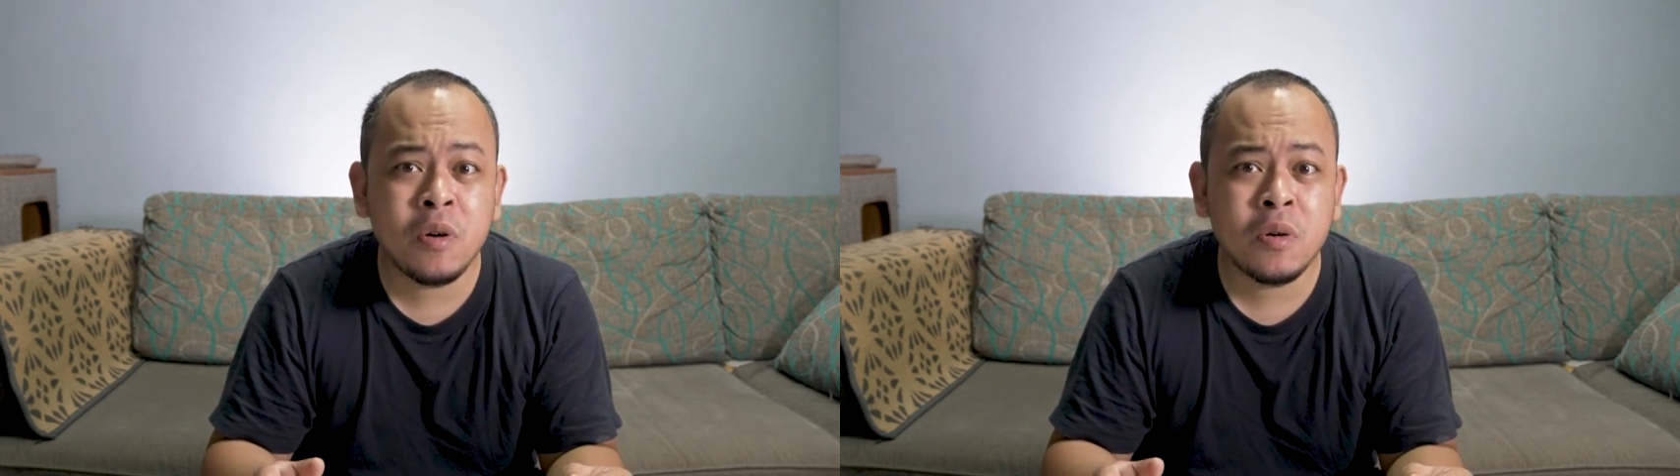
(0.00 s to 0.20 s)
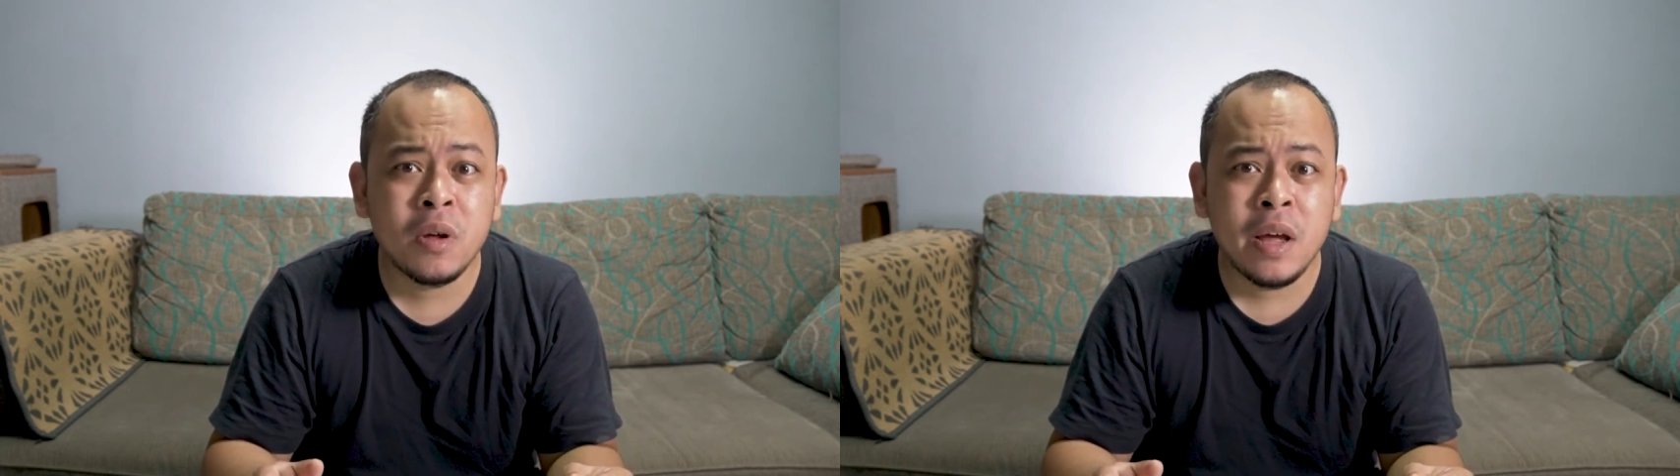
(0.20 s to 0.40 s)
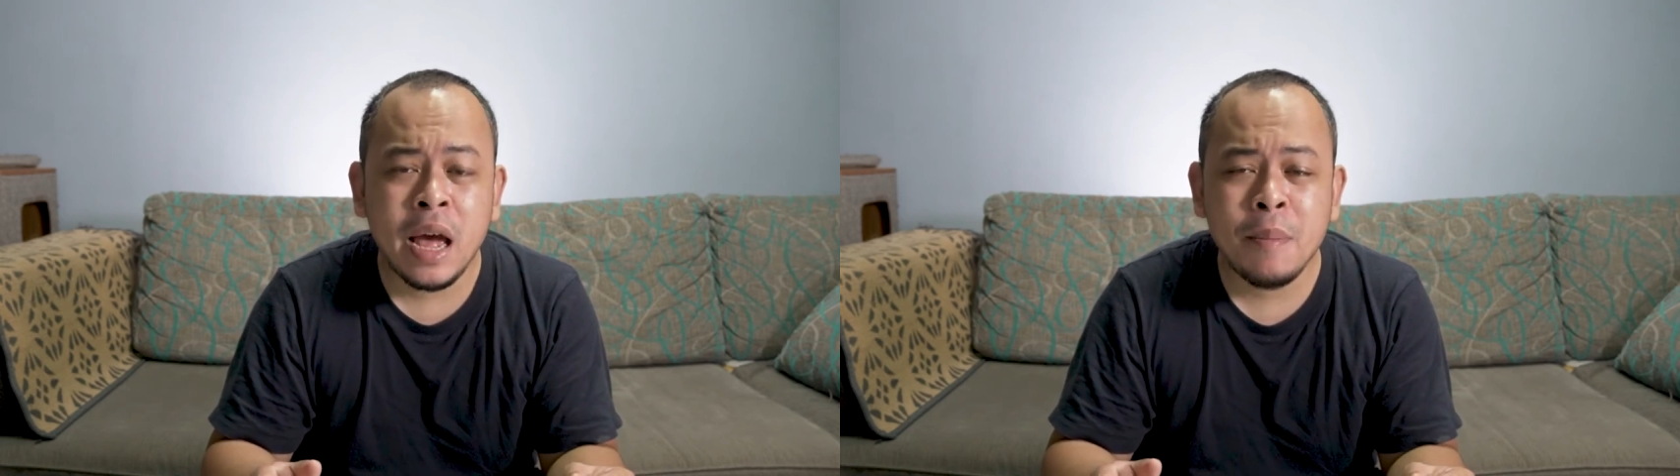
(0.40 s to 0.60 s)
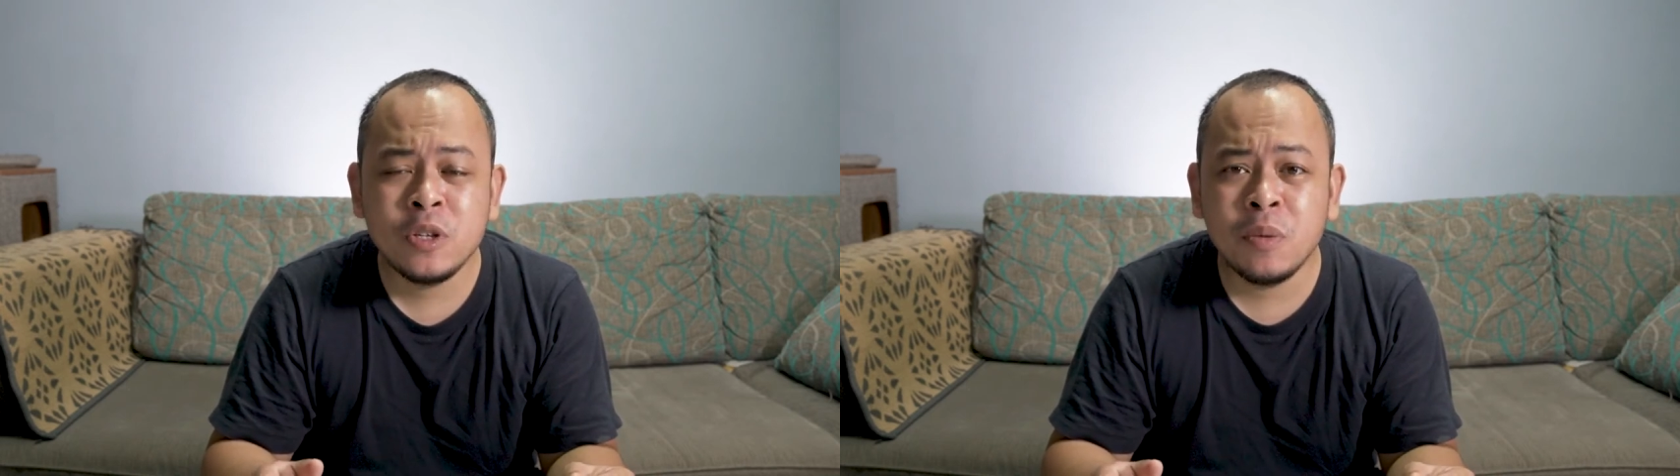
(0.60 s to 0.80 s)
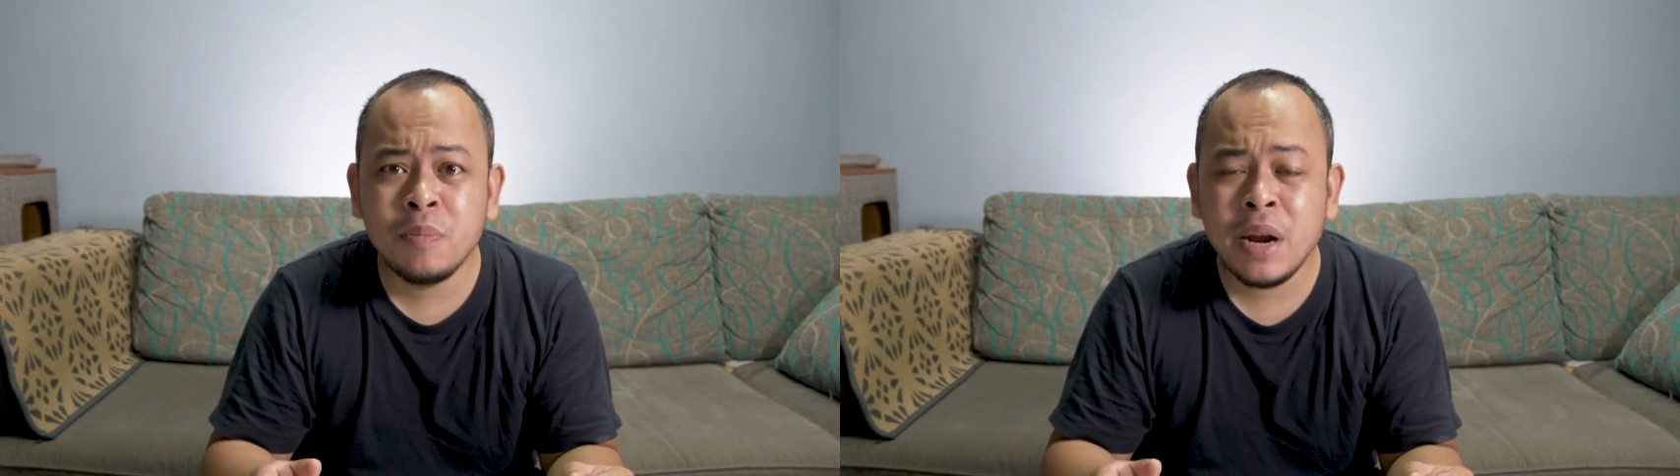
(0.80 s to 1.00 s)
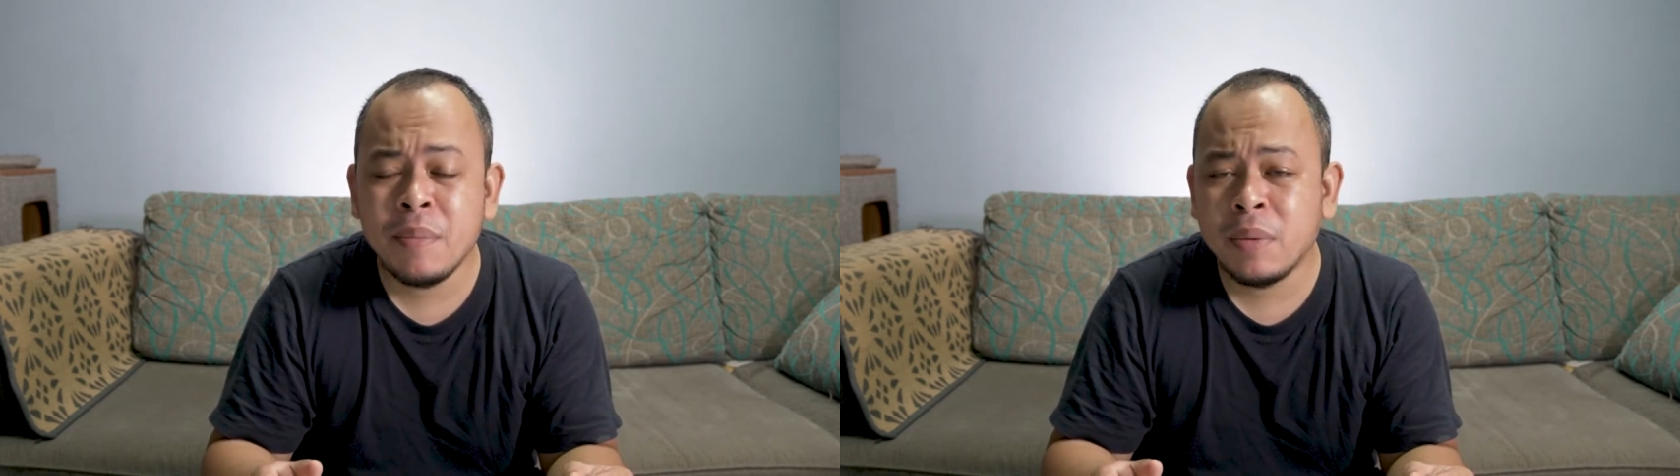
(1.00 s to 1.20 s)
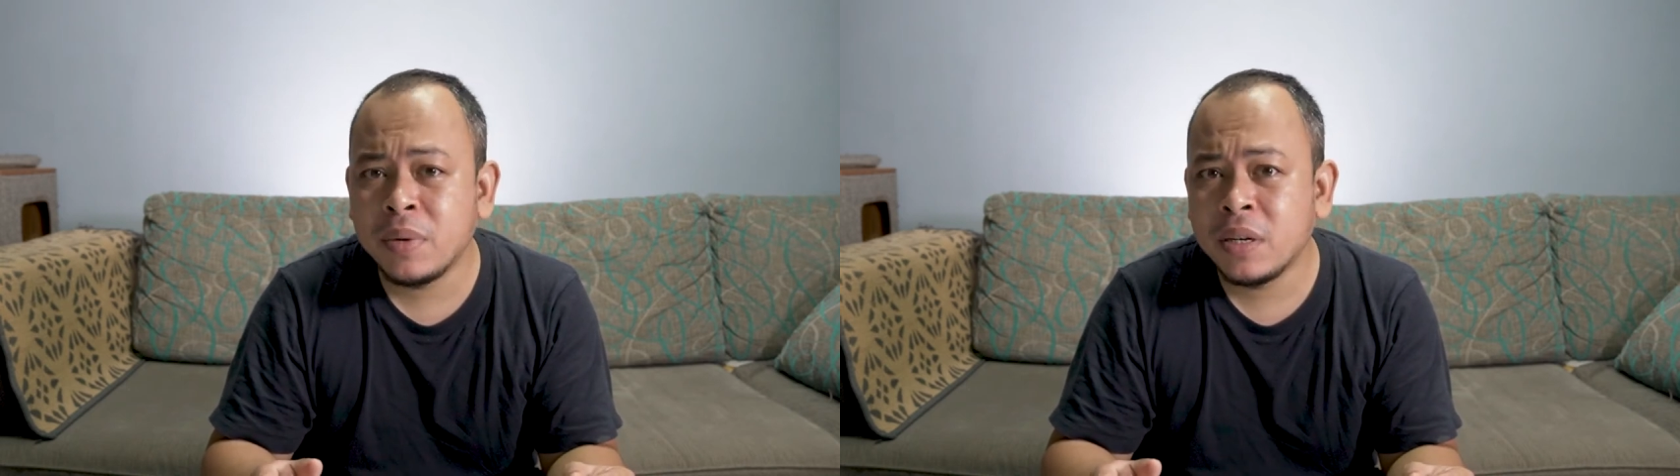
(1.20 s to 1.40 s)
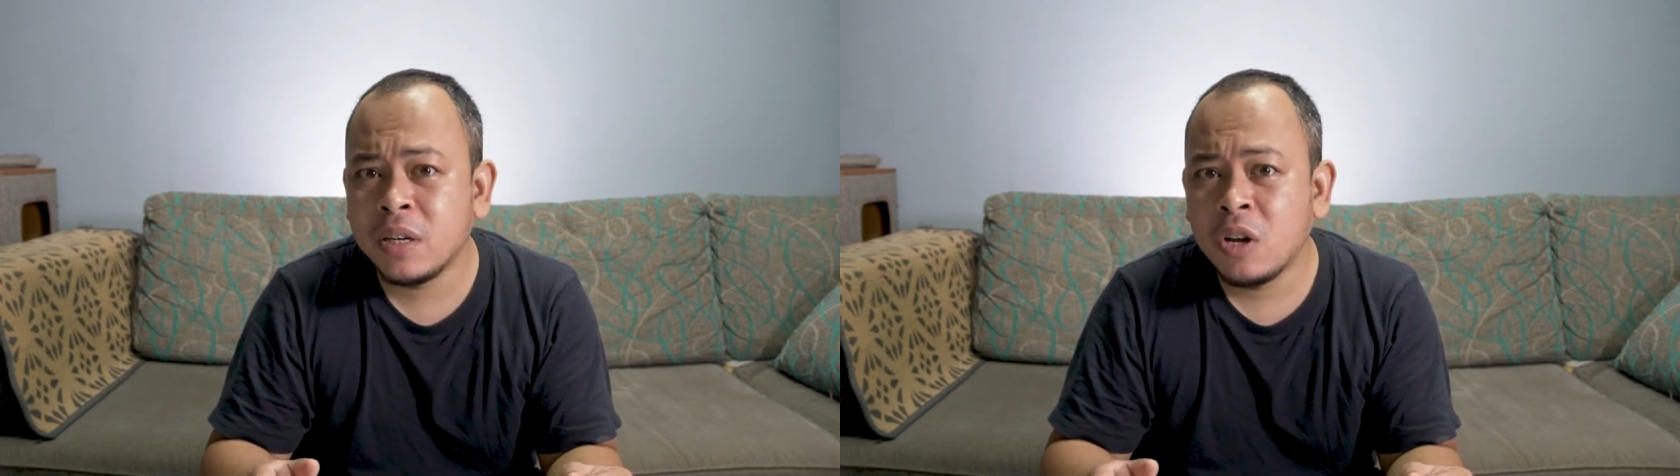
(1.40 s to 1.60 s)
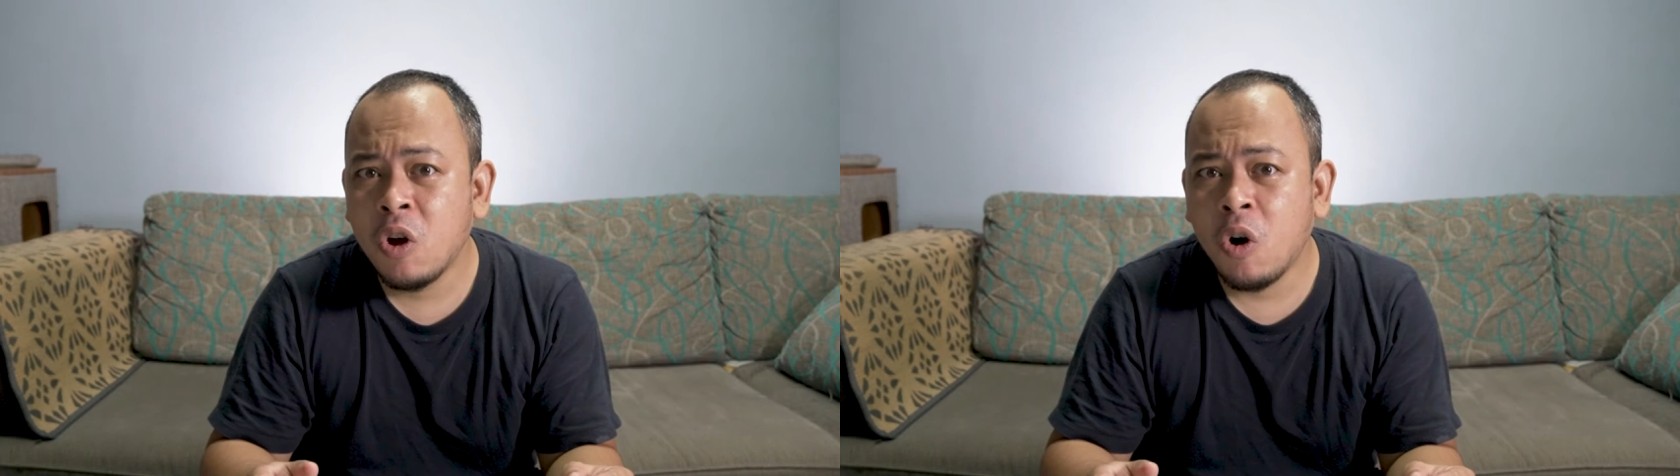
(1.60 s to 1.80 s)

for Amazon Prime member